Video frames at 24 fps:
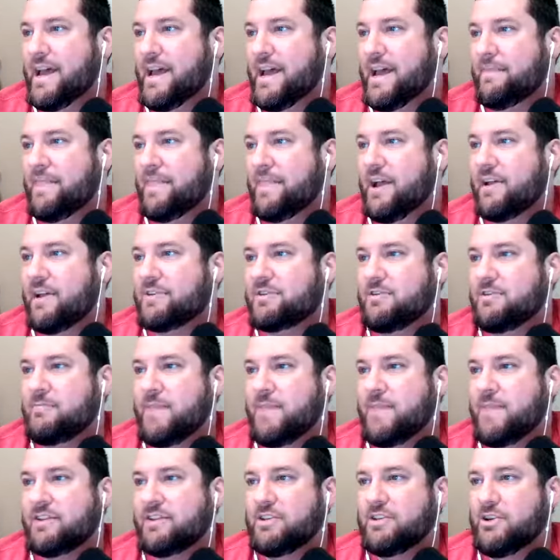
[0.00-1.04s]
They also
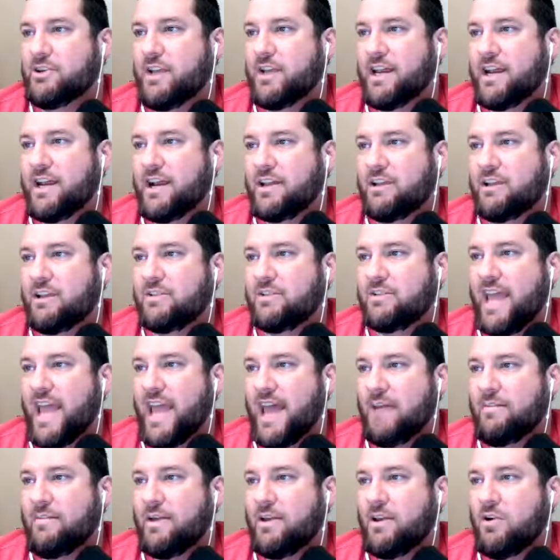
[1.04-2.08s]
made it so you cannot use the
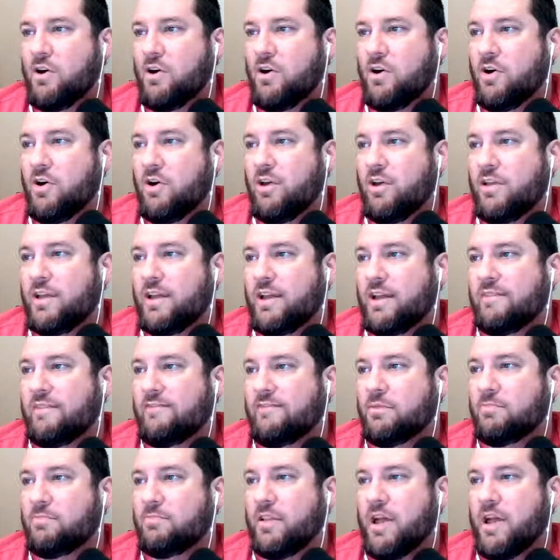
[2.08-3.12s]
app at all if
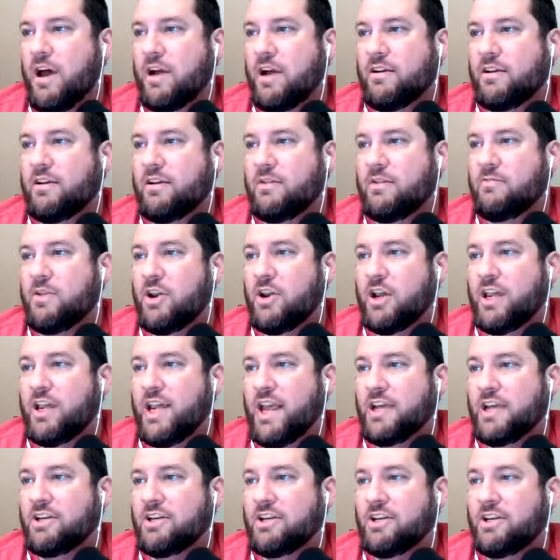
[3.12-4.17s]
you block
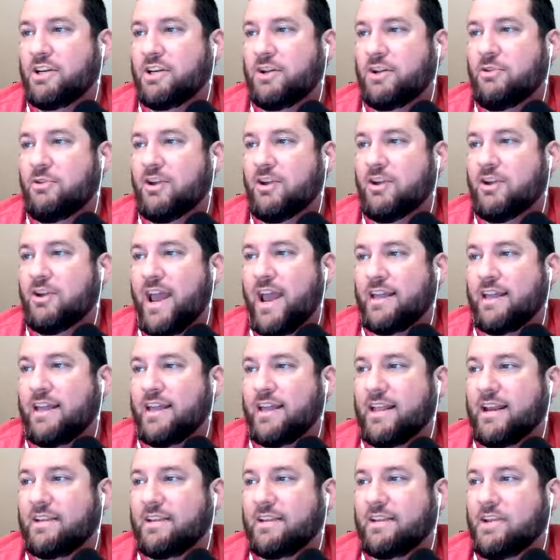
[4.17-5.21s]
communication to their
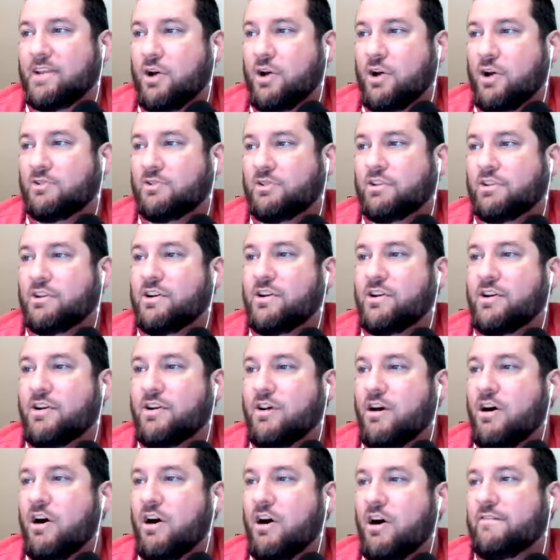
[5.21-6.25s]
analytics host
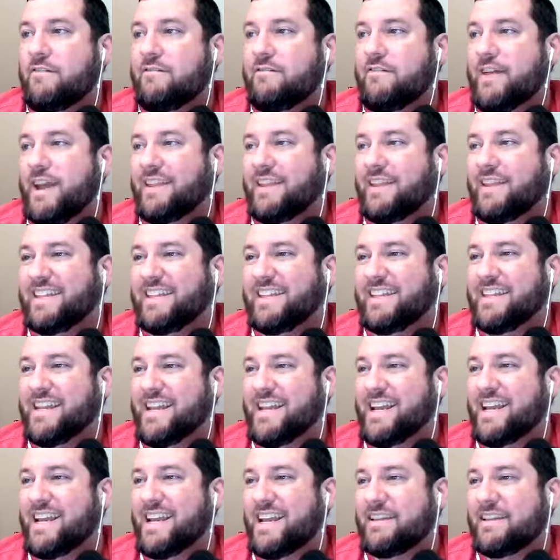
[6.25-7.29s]
off at the
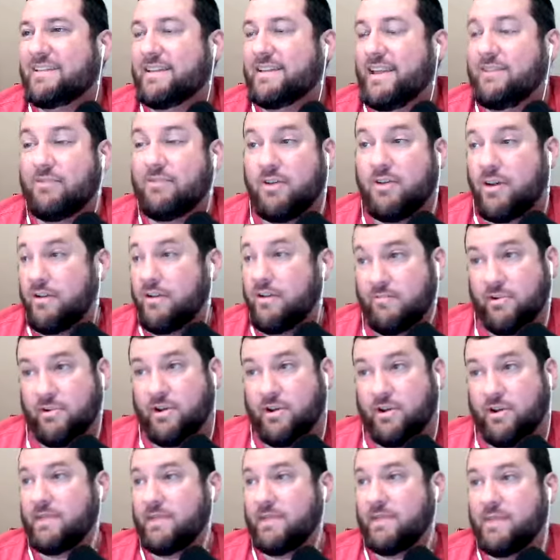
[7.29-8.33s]
DNS level. I have no
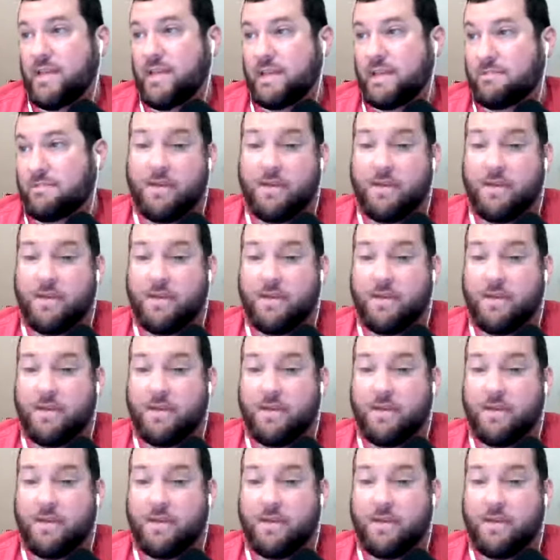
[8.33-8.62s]
idea what that means.